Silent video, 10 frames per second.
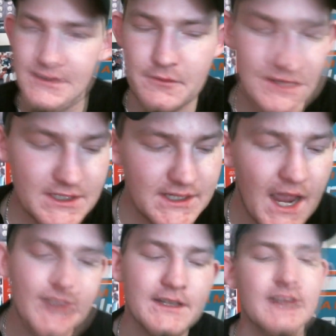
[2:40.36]
so we just
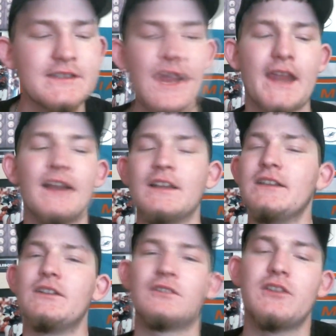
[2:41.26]
got done taking a
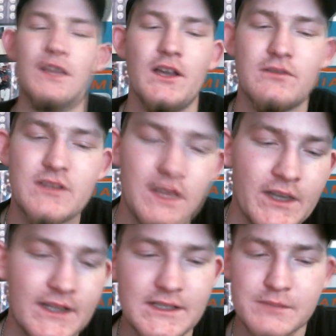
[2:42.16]
little close
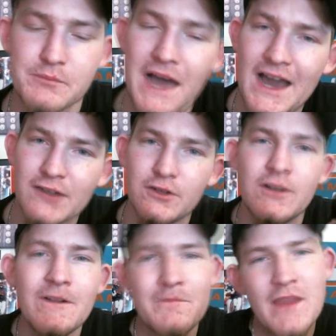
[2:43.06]
look at this
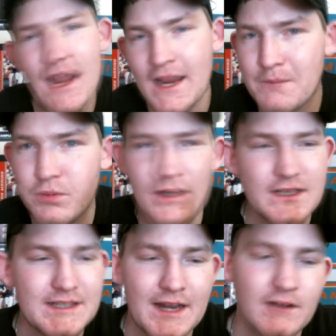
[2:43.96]
bottle, and pretty
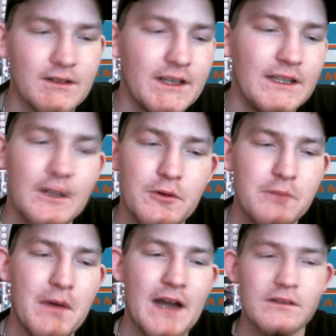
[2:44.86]
standard
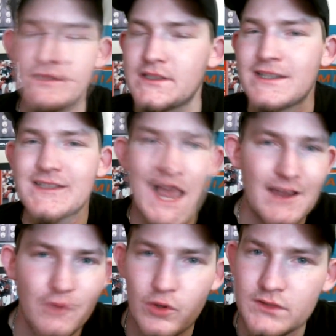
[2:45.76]
e-liquid bottle, just says
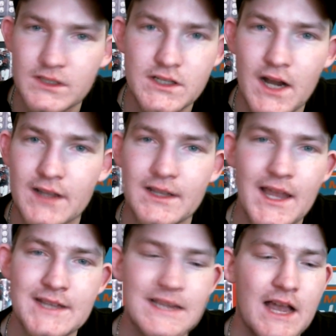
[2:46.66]
high voltage on it,
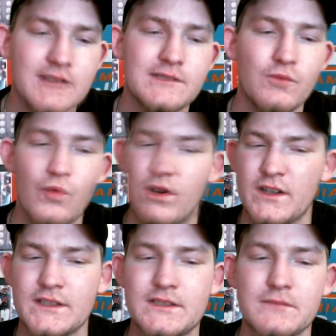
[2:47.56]
lights out, some
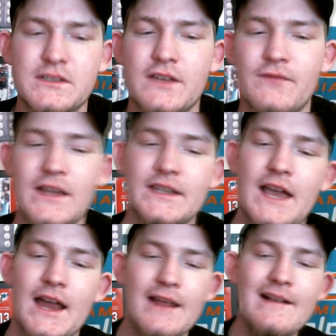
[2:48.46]
warnings, some stuff like
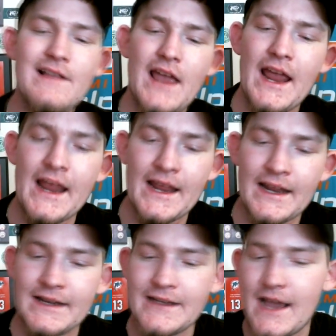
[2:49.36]
that.
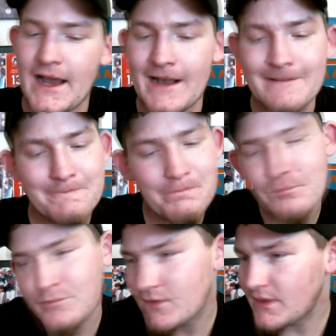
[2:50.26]
And, uh,
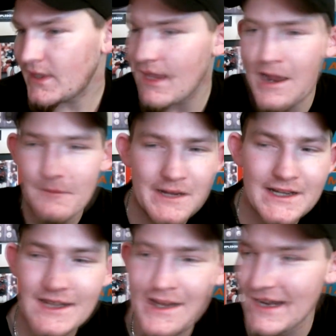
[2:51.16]
I
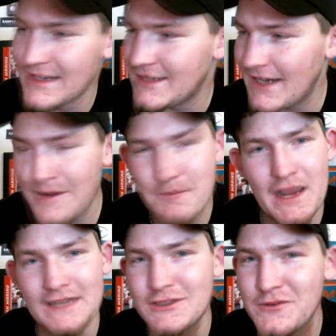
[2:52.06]
mean, to get
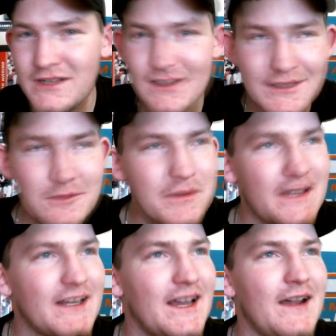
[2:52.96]
back to it a little
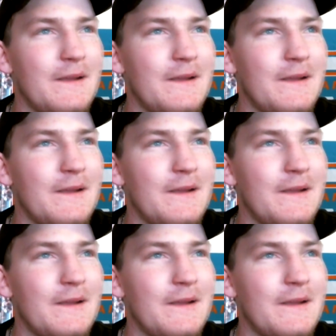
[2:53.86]
bit,